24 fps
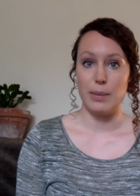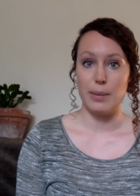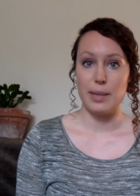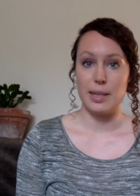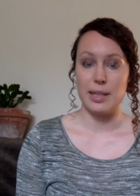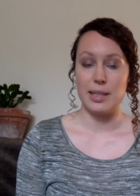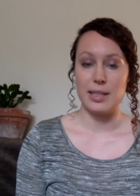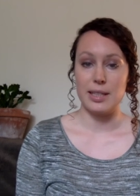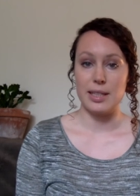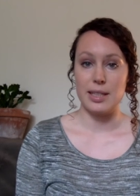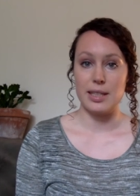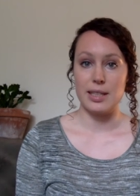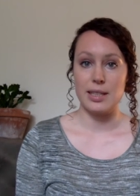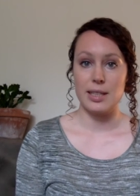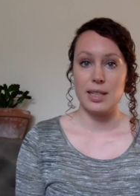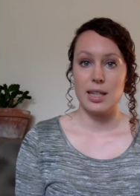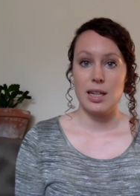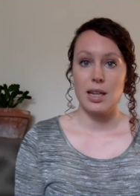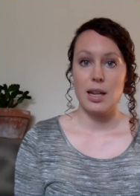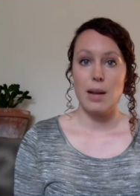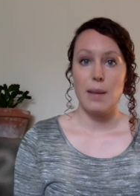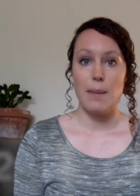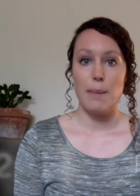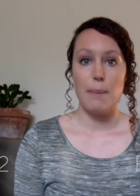pieces.
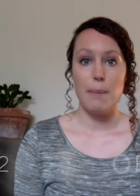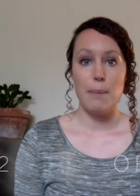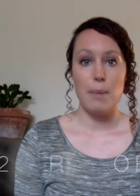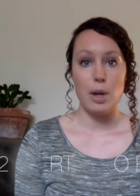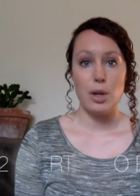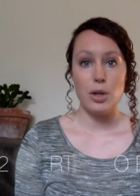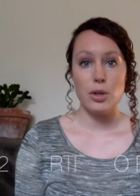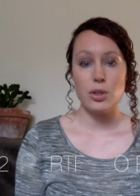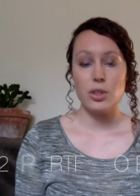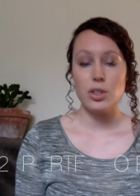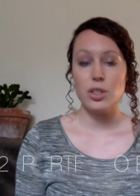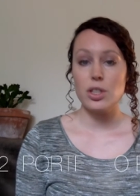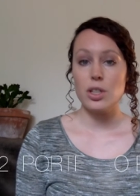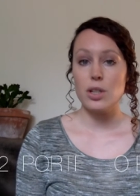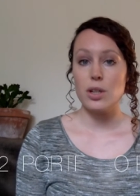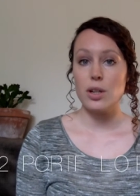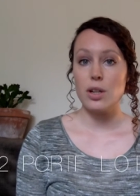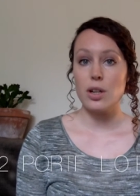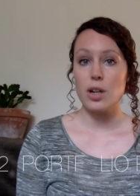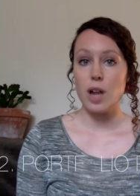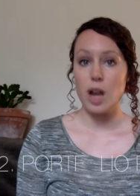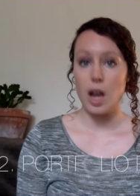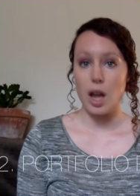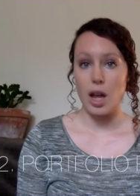Most
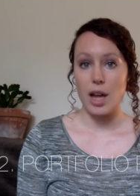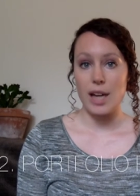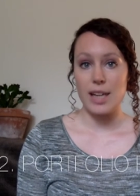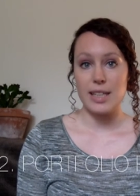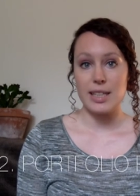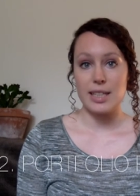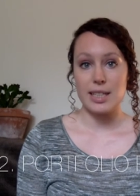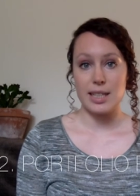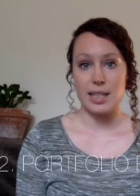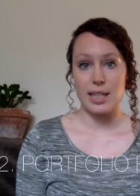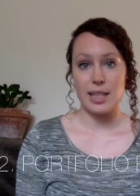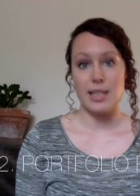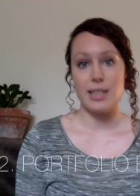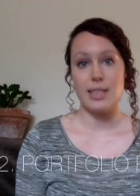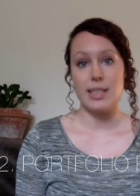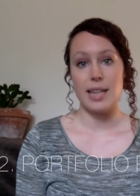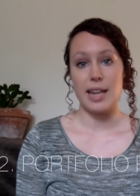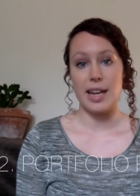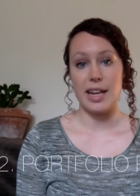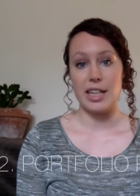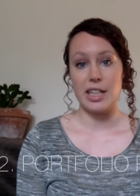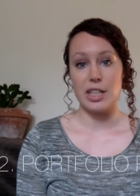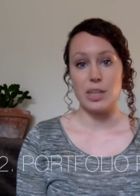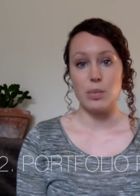clients these
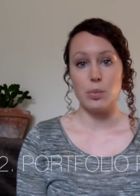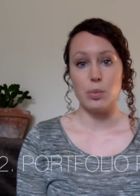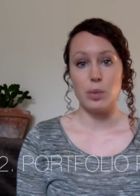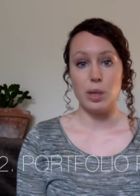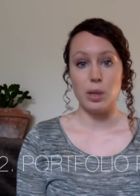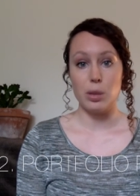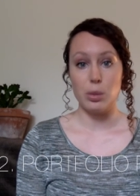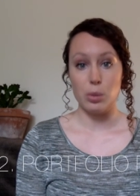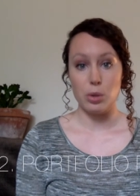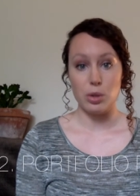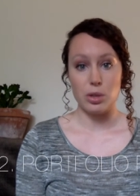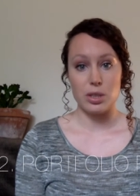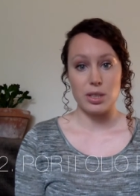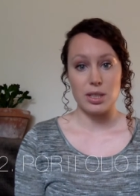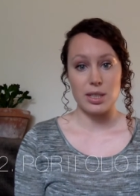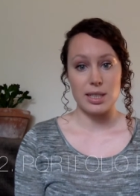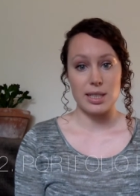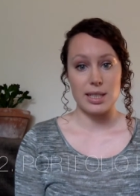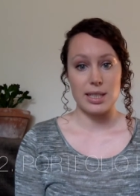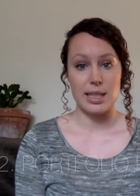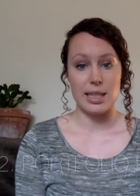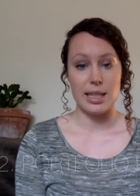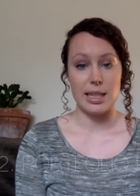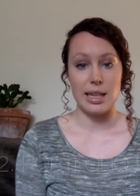days will want to
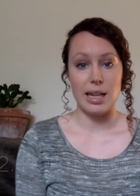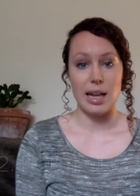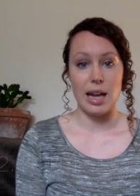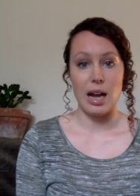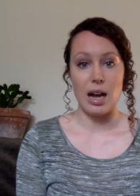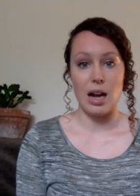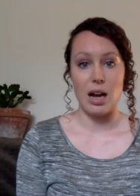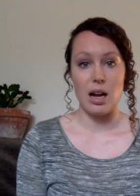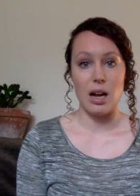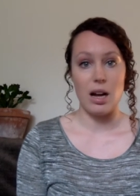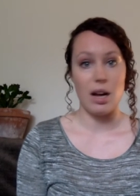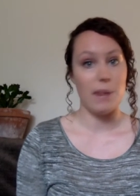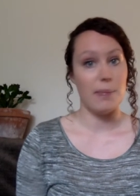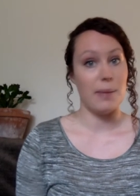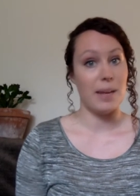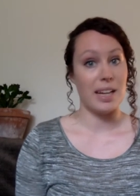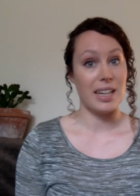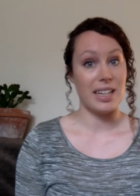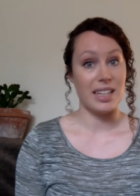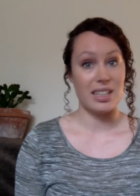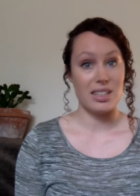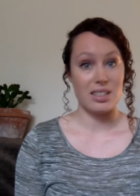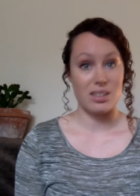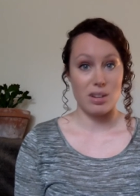see
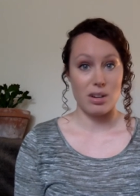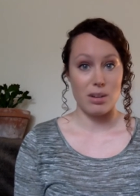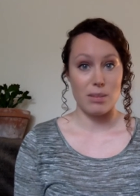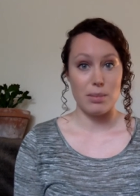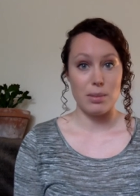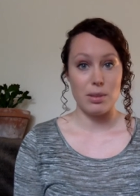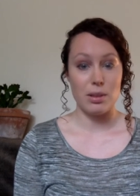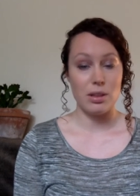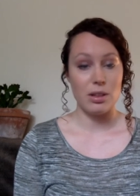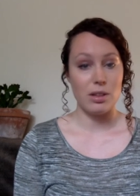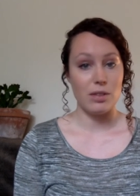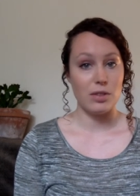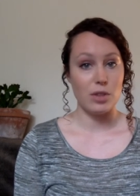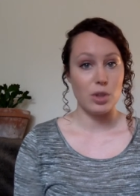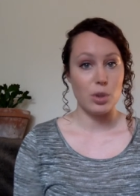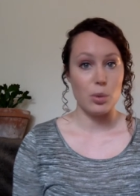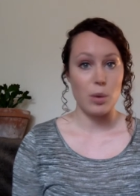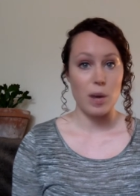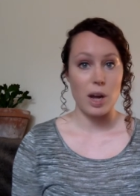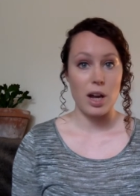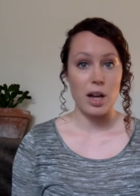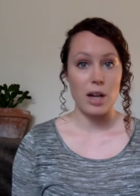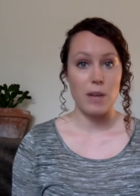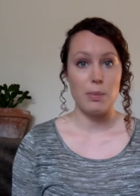an example of your
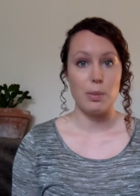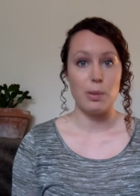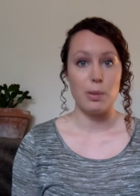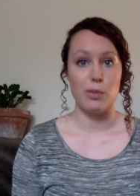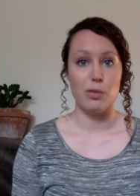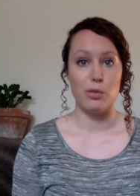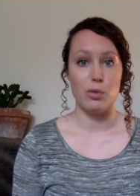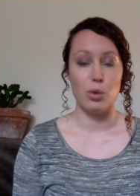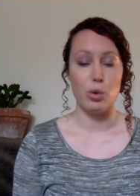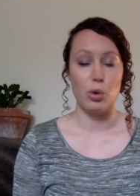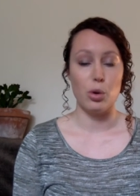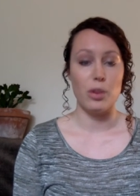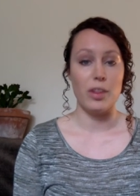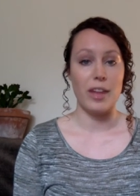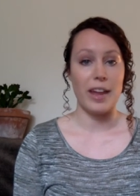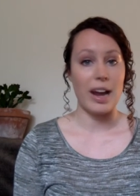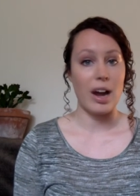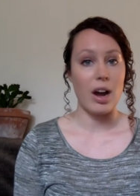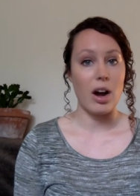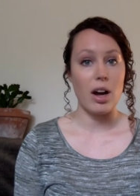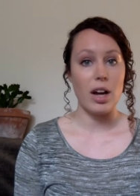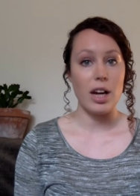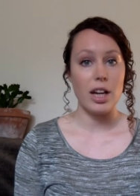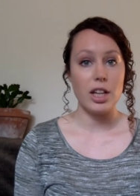work before they
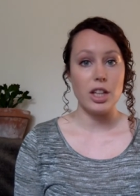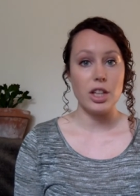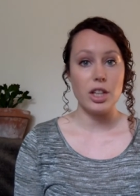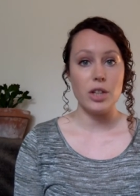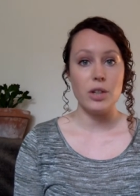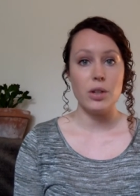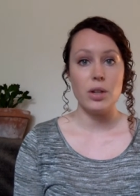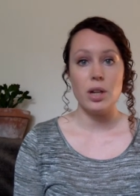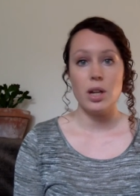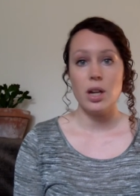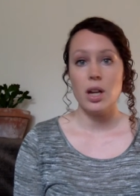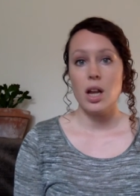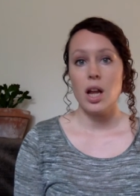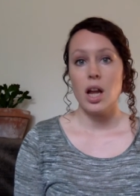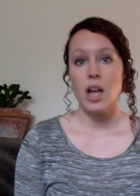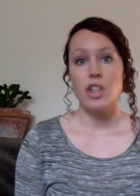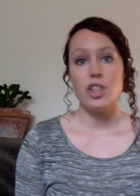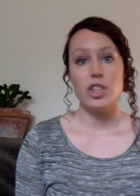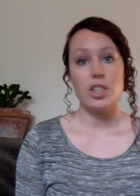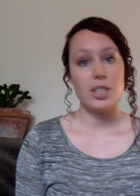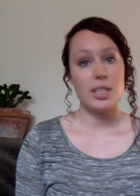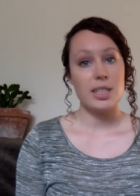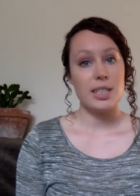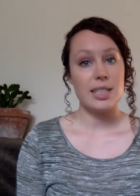hire you,
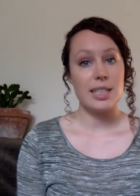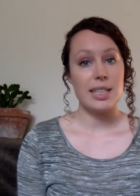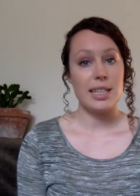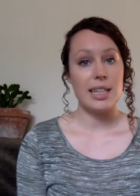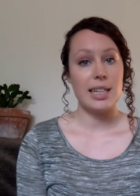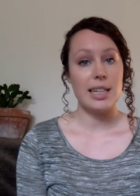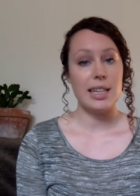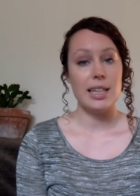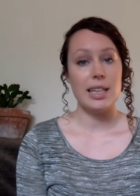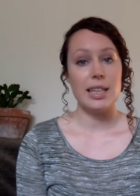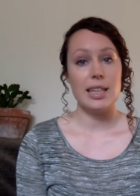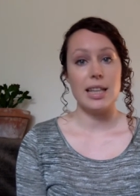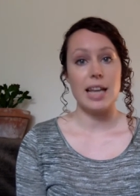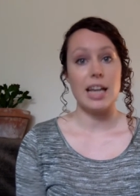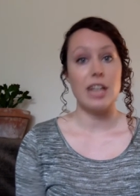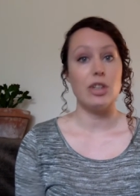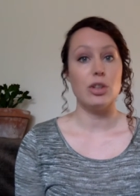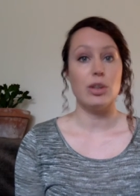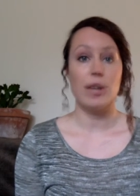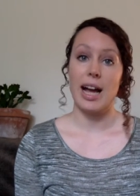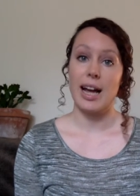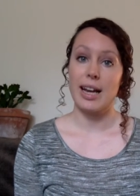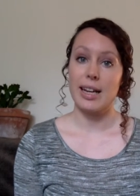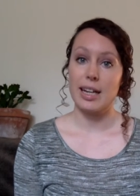just to see that you
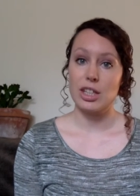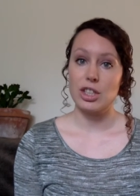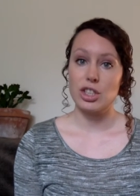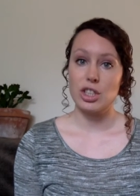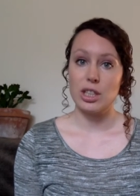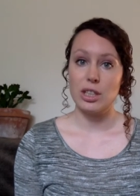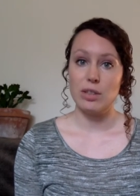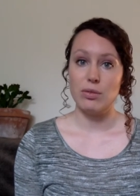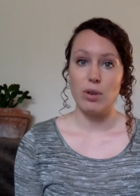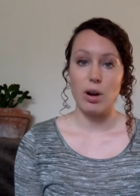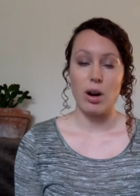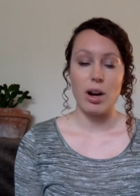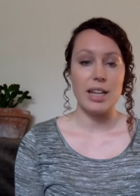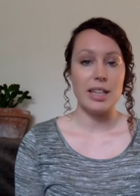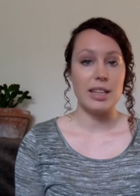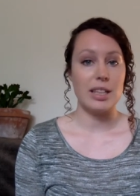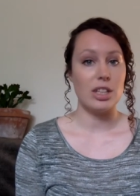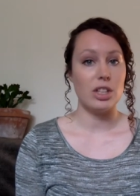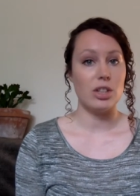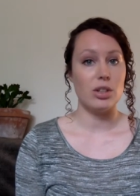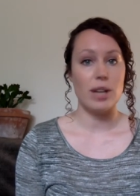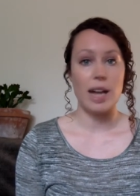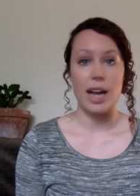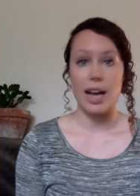can actually write, that
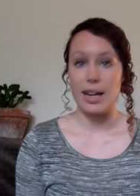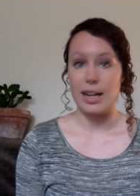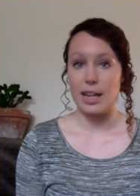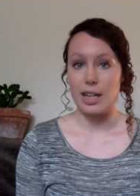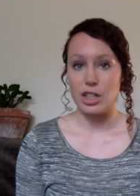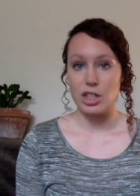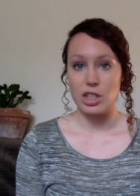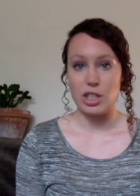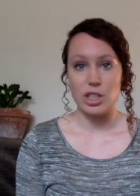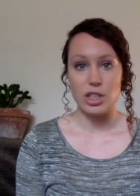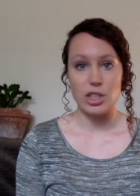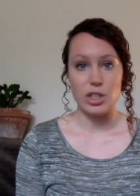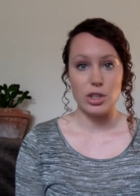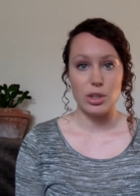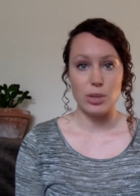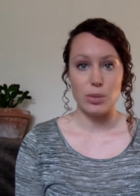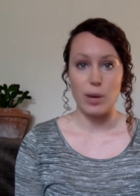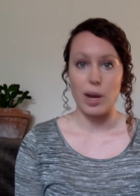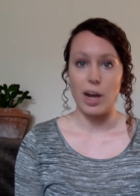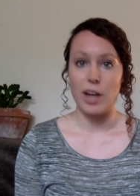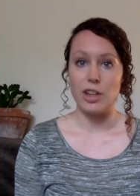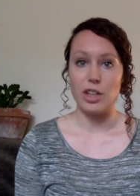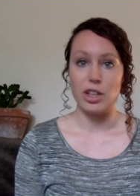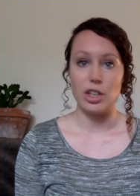you can actually do the
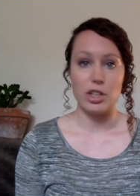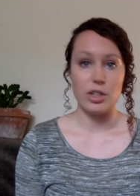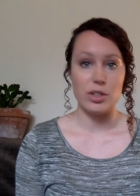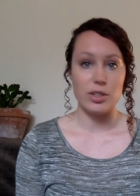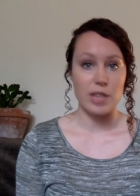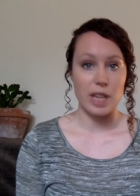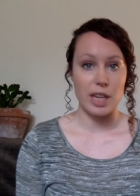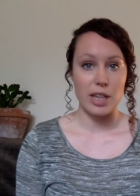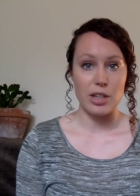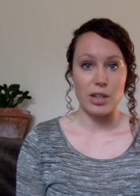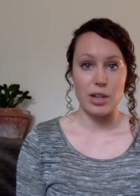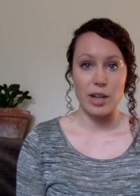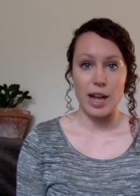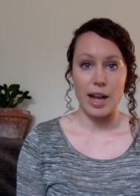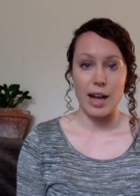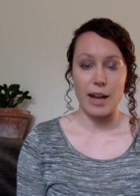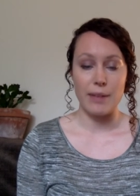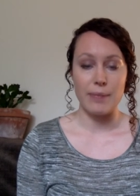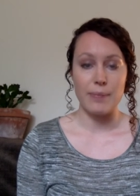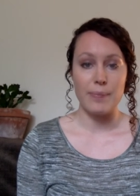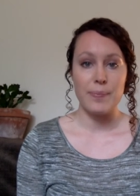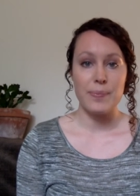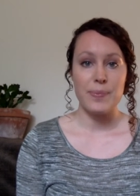work that you say you can,